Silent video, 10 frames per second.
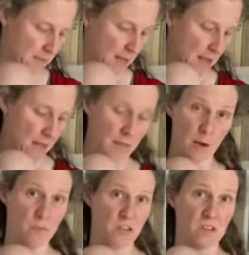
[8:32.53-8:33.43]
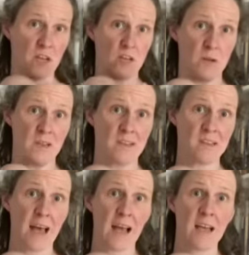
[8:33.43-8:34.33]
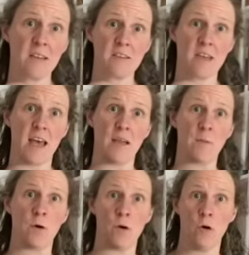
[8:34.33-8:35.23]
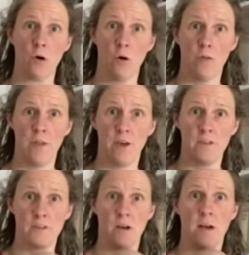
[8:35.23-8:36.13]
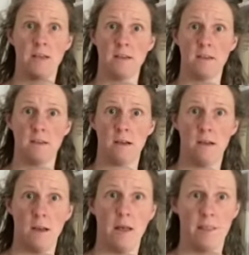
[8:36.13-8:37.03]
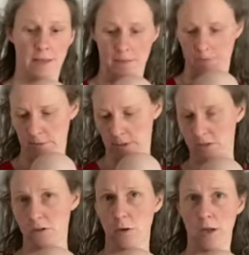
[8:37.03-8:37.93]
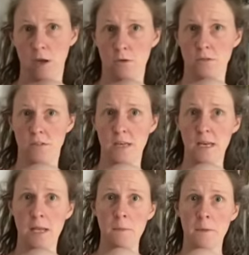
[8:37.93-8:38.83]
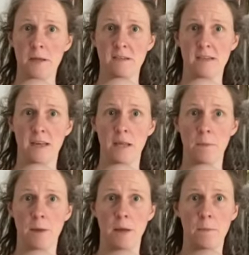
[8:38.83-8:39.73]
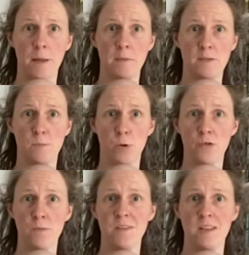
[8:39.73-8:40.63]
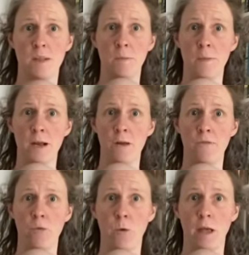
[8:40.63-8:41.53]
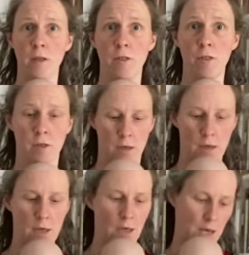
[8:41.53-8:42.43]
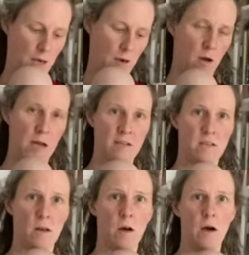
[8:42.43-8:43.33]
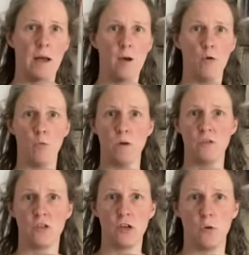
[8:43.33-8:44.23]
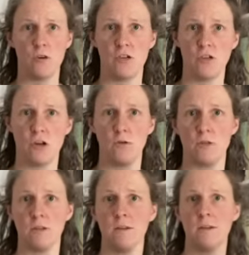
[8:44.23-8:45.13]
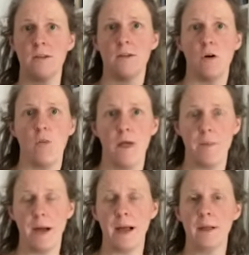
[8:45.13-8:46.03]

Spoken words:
And then I'm just going to do exactly the same on the other side, like that. So it goes knee pit to knee pit, baby's bottom is in the middle of the width and nice and high, almost shoulder to shoulder on their back.